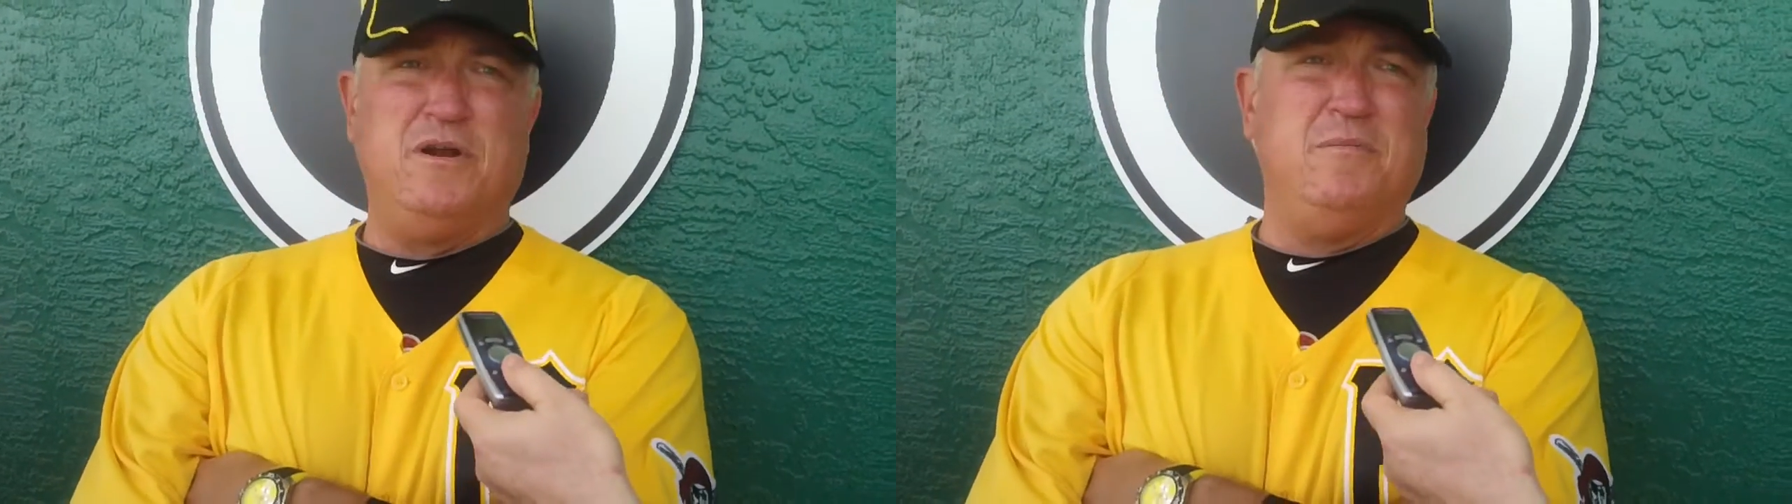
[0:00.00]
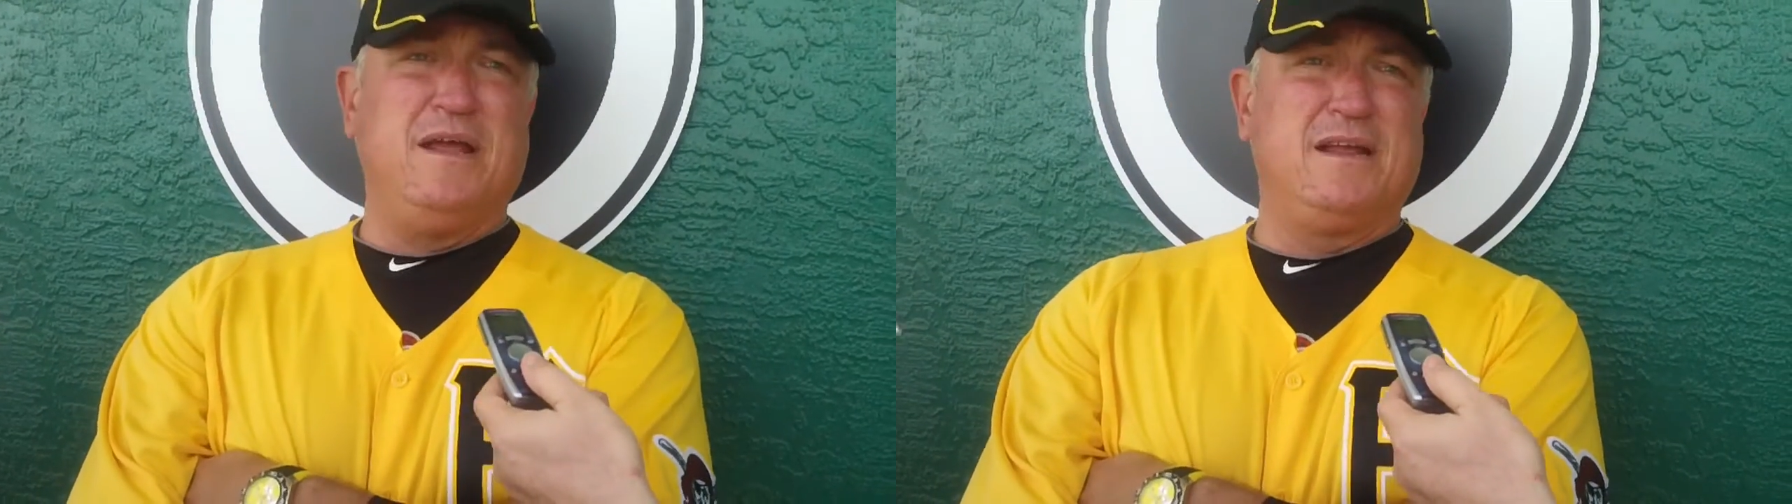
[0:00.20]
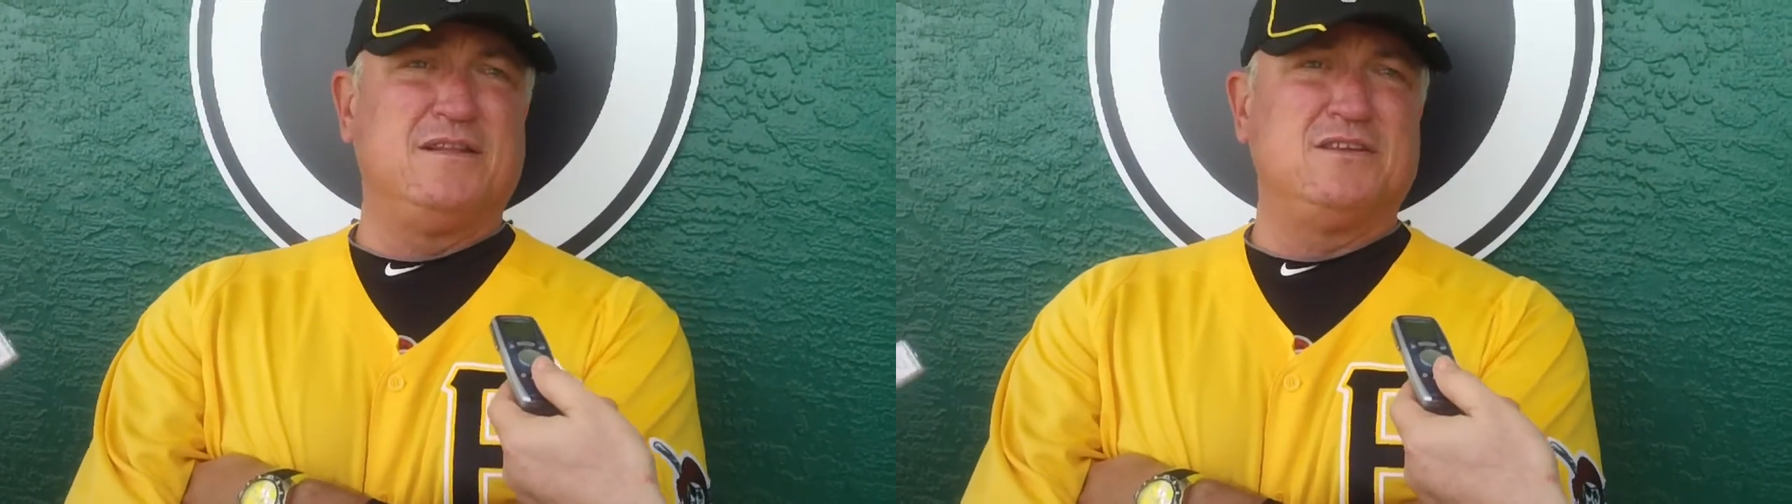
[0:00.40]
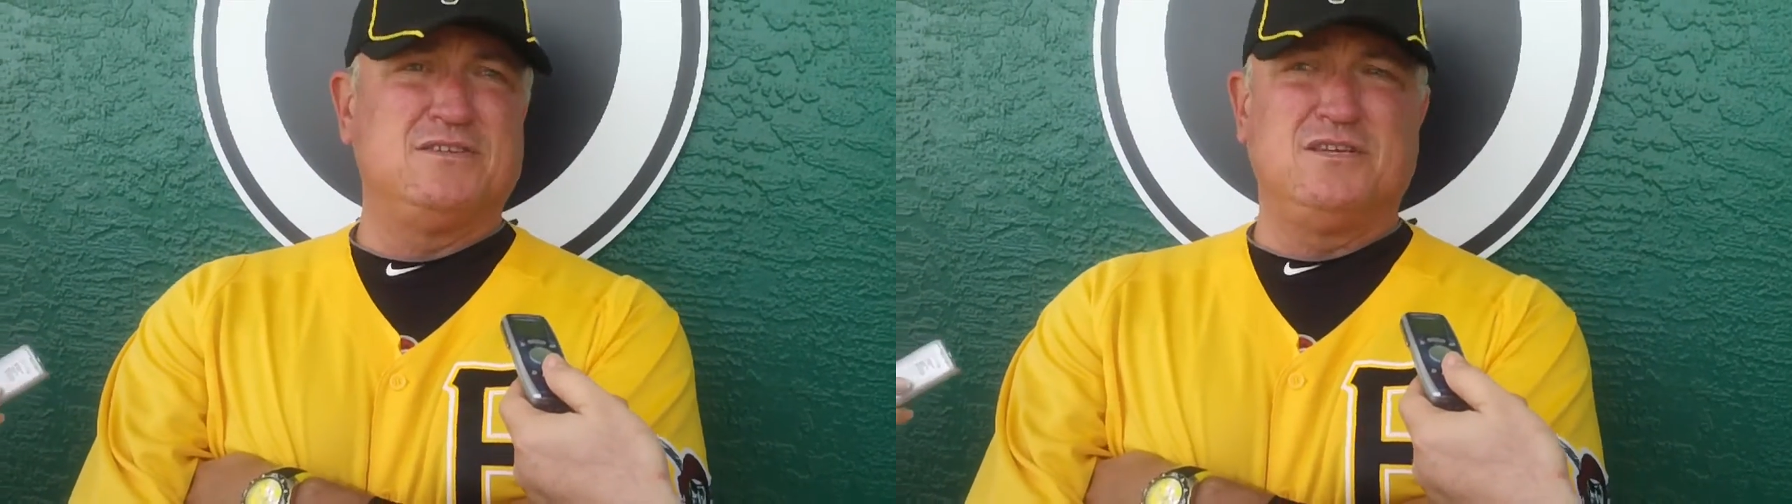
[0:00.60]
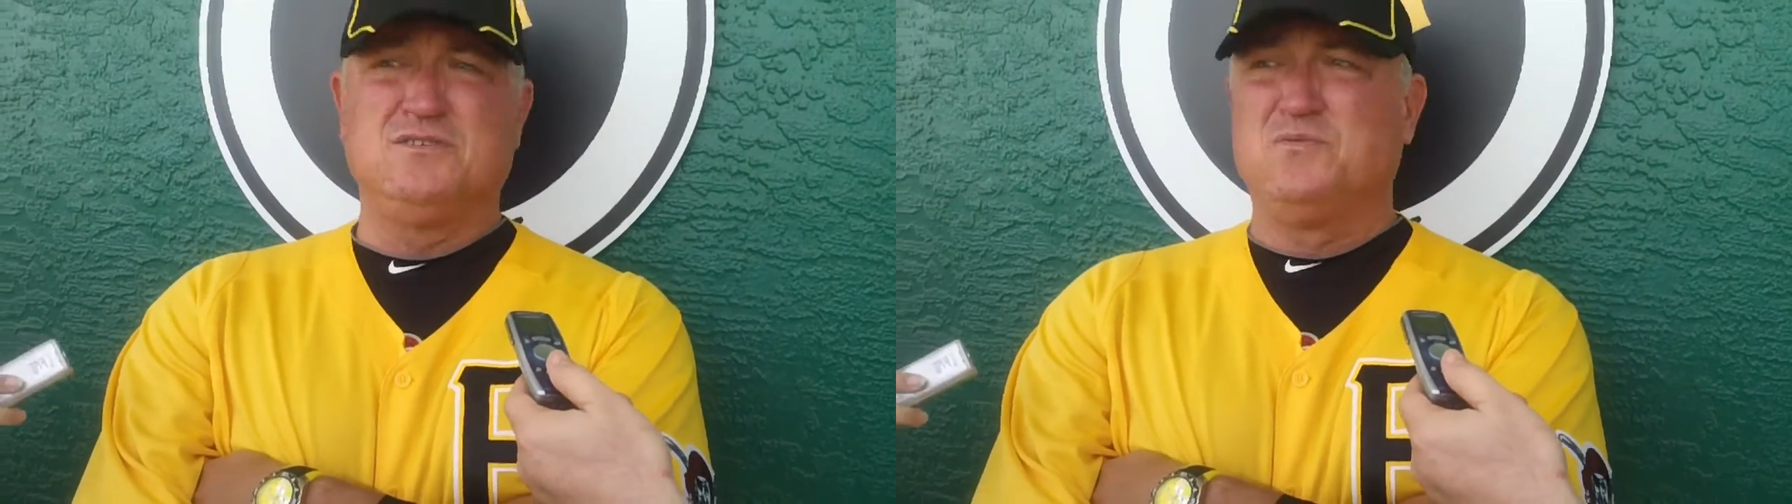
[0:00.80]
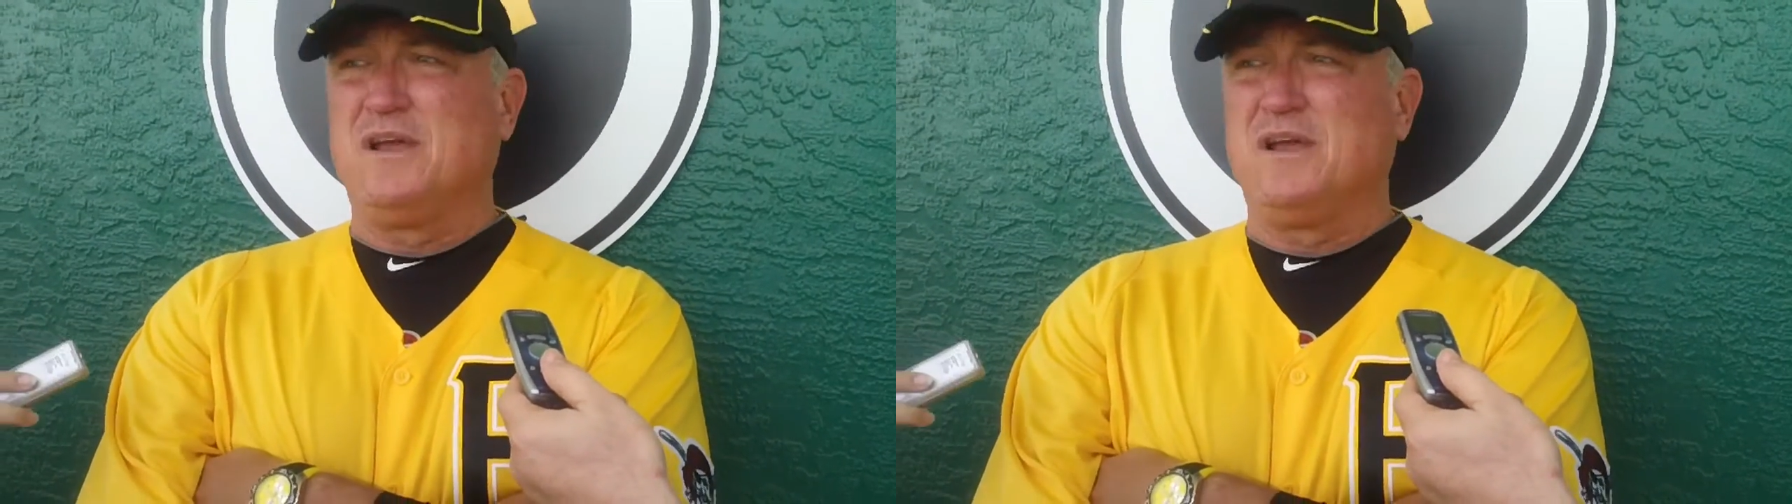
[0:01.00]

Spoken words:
But in making the decision,